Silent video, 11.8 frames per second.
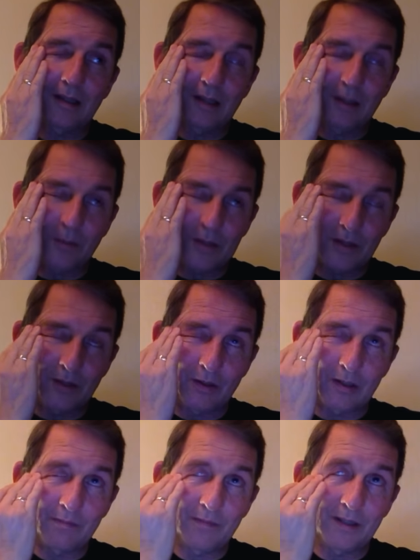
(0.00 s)
Glenn was
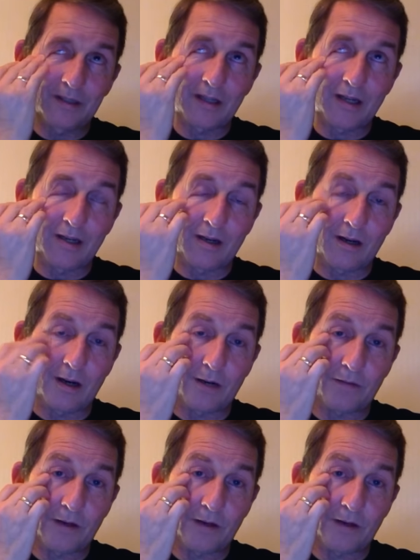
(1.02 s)
killed a day and a half